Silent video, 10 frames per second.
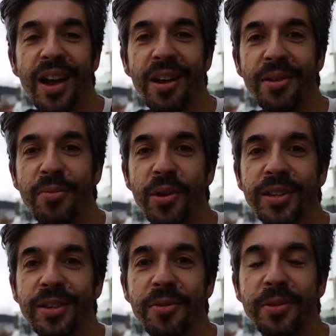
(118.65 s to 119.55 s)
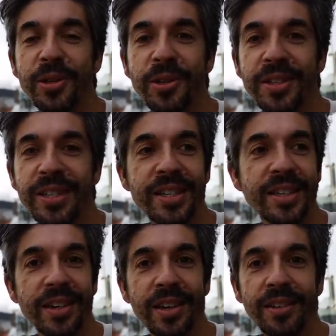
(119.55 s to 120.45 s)
I really wanted an opportunity
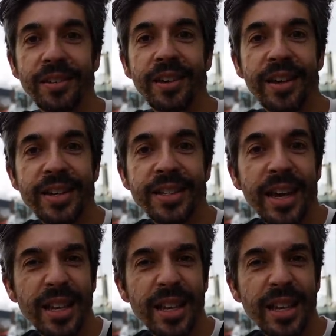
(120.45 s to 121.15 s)
to, like I say,